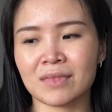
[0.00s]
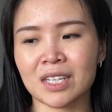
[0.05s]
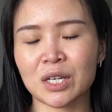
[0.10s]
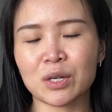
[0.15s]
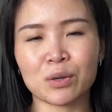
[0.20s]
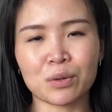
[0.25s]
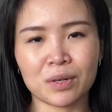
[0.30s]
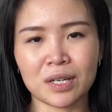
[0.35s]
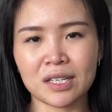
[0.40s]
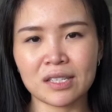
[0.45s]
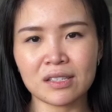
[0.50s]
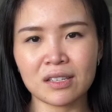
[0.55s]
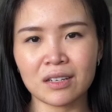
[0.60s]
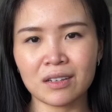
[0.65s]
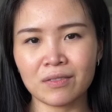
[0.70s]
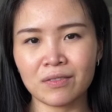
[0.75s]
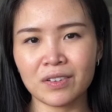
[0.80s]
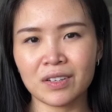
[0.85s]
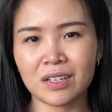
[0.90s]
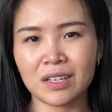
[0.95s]

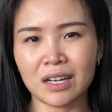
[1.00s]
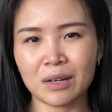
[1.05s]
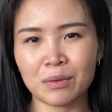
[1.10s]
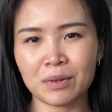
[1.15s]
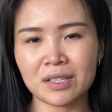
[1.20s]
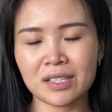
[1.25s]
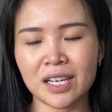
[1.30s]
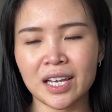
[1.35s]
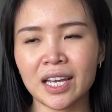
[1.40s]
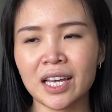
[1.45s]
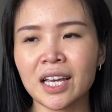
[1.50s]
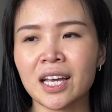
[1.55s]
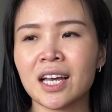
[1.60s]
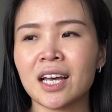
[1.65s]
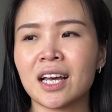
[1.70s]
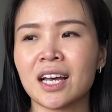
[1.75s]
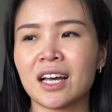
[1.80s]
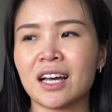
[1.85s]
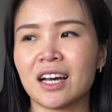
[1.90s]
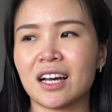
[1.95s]
cohesive, I would say.
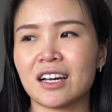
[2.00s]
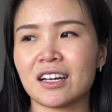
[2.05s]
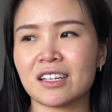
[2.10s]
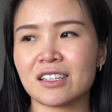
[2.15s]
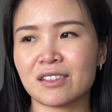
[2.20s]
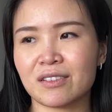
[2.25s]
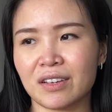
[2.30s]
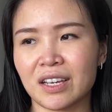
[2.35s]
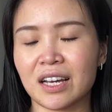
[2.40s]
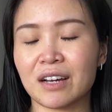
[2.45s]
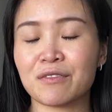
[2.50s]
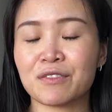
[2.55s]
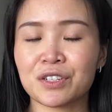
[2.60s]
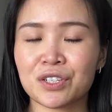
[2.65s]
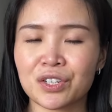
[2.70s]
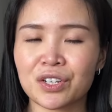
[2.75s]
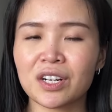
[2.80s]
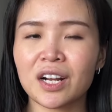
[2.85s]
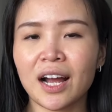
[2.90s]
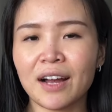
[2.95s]
So yeah, for
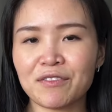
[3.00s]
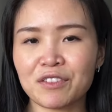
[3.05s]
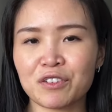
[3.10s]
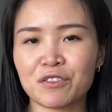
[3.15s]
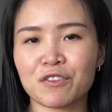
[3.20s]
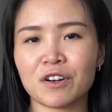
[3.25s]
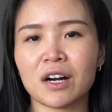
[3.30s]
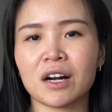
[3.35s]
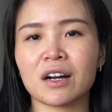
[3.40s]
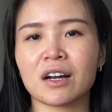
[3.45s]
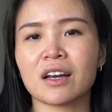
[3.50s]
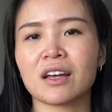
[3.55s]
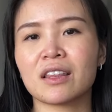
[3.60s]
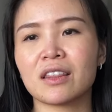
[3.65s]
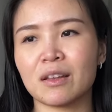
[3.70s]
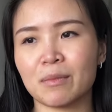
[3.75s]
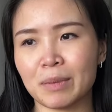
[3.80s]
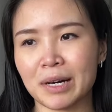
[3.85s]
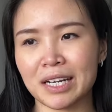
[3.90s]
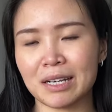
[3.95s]
sure I have to frog
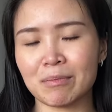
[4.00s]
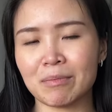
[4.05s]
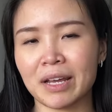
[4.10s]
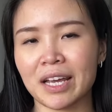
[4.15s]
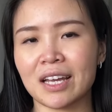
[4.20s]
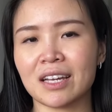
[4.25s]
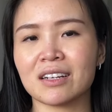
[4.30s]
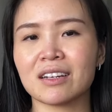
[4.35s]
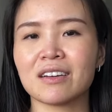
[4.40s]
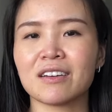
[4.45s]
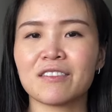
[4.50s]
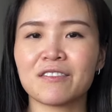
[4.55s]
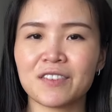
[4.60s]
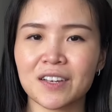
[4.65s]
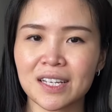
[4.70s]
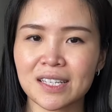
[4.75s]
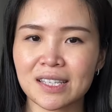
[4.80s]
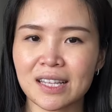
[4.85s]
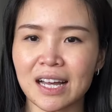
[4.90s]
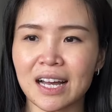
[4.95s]
the button band,
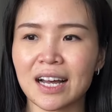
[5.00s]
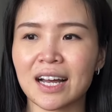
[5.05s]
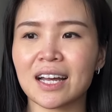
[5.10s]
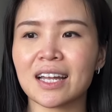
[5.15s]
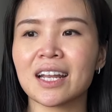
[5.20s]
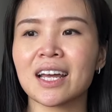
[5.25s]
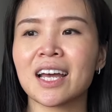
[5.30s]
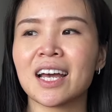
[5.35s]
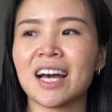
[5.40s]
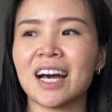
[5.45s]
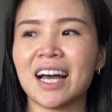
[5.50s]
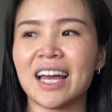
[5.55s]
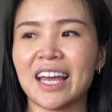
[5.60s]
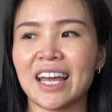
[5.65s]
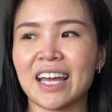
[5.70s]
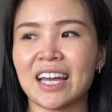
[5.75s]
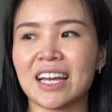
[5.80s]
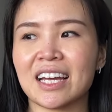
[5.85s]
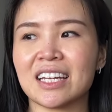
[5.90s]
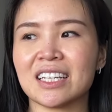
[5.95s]
fix that,
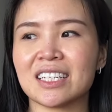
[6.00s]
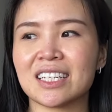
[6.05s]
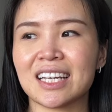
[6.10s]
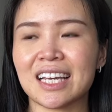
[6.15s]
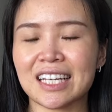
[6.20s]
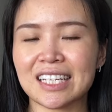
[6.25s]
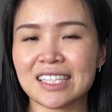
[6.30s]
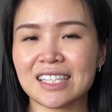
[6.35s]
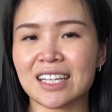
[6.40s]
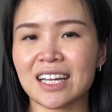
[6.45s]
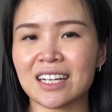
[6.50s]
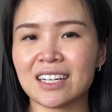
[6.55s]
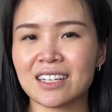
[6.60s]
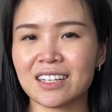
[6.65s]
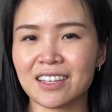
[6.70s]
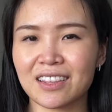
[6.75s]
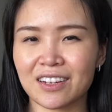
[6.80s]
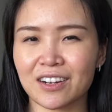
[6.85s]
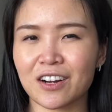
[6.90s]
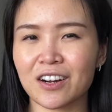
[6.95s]
and extend
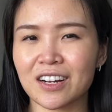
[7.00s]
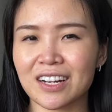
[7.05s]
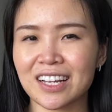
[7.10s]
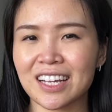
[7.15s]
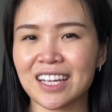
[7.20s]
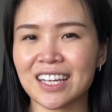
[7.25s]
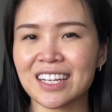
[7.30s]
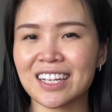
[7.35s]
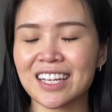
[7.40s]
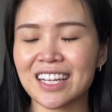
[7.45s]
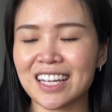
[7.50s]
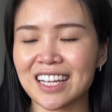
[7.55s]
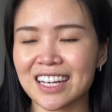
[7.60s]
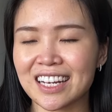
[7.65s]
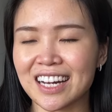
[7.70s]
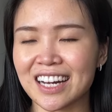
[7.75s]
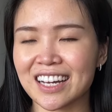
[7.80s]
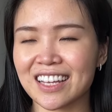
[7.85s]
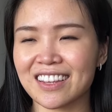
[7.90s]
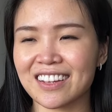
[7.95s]
the cardigan in
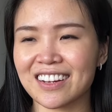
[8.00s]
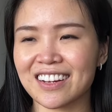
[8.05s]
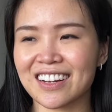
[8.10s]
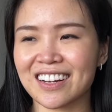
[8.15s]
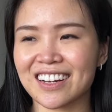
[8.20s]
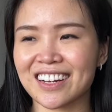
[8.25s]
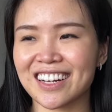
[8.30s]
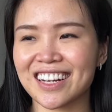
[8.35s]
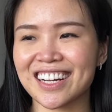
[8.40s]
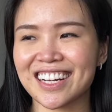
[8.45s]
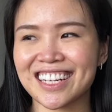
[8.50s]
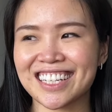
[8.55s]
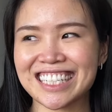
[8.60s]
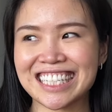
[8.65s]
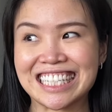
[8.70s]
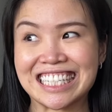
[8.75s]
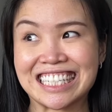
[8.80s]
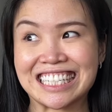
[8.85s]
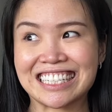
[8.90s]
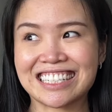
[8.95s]
either
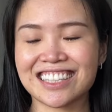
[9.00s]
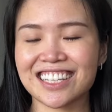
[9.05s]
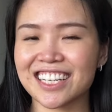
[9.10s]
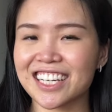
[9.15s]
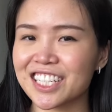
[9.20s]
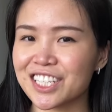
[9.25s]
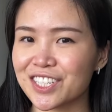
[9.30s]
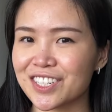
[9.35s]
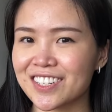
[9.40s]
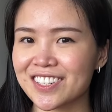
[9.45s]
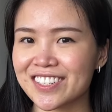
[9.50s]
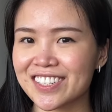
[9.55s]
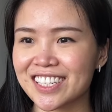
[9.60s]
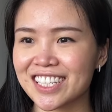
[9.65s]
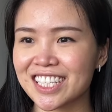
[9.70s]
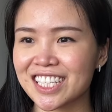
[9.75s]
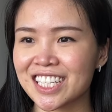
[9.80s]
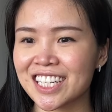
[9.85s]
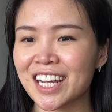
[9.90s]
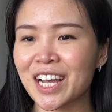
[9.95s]
the Kitchener
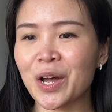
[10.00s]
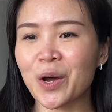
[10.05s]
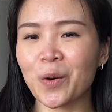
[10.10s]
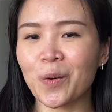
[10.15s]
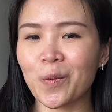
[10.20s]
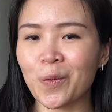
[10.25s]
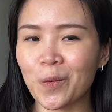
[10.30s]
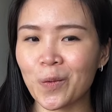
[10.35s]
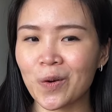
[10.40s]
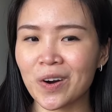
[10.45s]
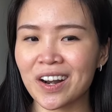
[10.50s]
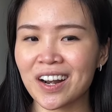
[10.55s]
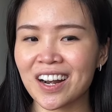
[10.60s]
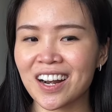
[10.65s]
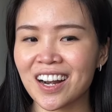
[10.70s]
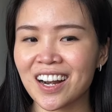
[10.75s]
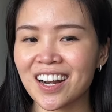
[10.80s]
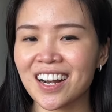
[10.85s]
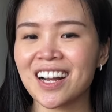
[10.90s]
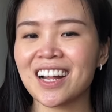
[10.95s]
stitch
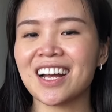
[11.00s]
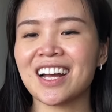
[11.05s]
or